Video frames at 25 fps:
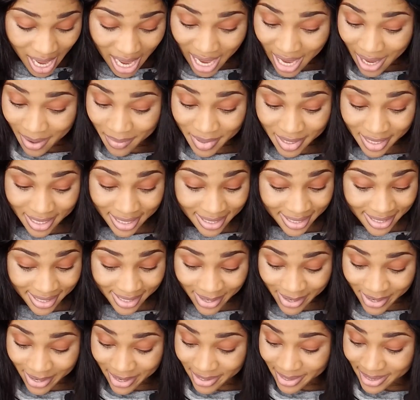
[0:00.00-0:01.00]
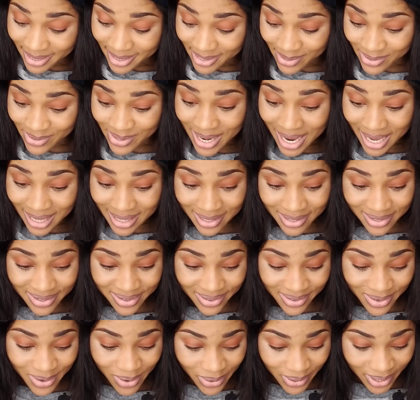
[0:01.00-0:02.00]
because your girl is good at
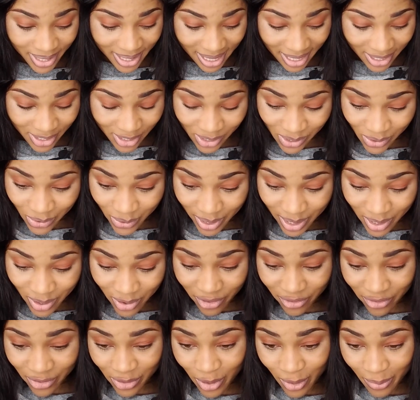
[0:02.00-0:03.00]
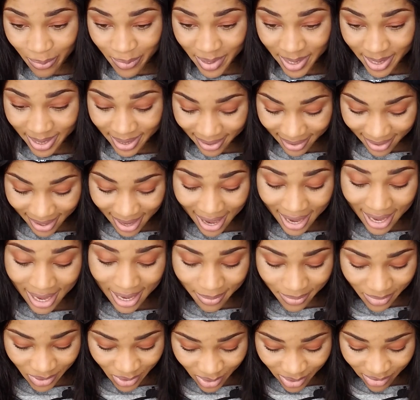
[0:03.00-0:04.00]
talking and just going off topic like
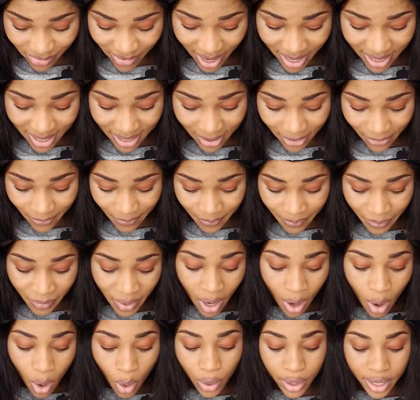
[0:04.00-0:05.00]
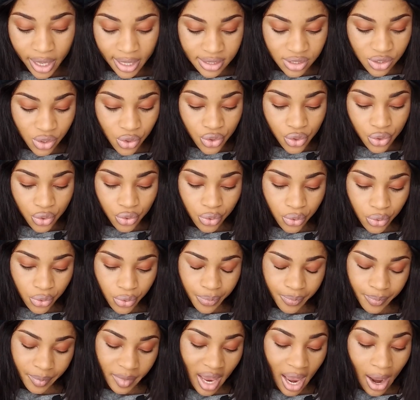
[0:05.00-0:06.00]
I'm doing right now. Okay, so
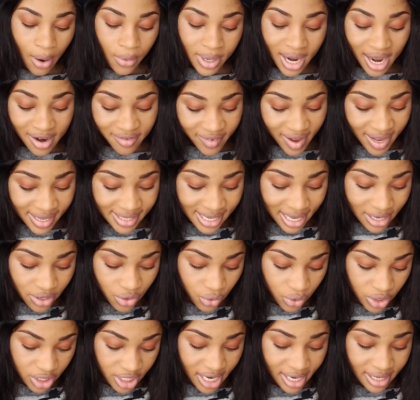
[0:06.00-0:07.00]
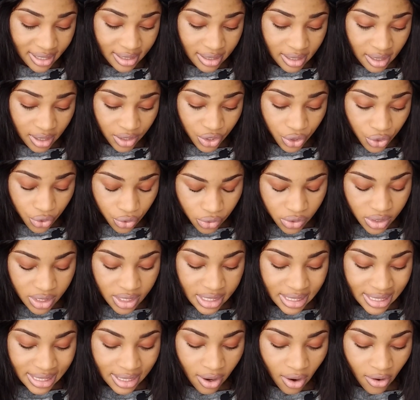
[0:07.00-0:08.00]
I would advise that you check the
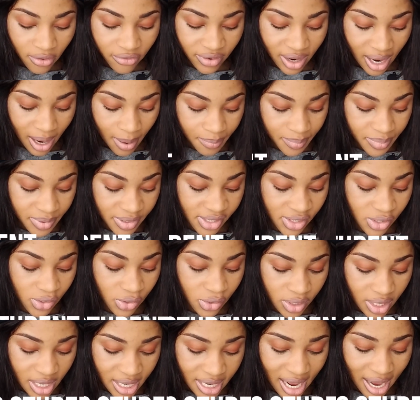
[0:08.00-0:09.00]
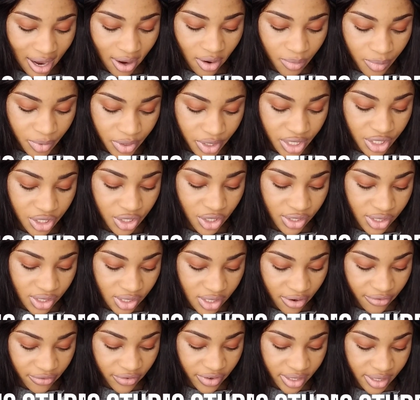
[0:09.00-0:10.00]
UCT off-campus student accommodation
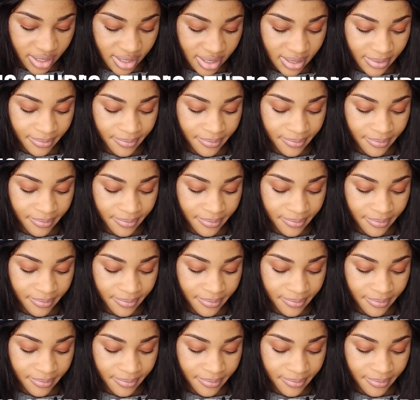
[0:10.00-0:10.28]
service.